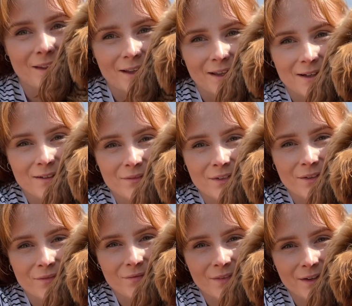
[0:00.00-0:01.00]
Have a
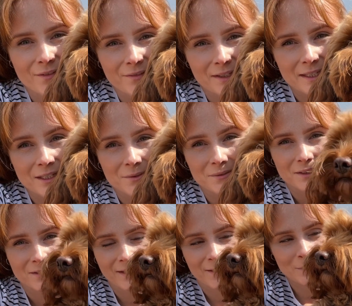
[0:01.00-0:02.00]
very cute
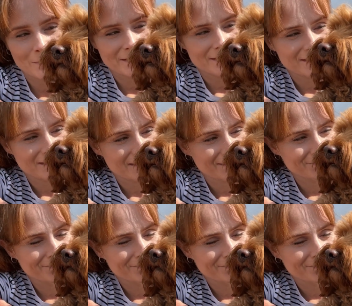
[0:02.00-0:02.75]
little helper today.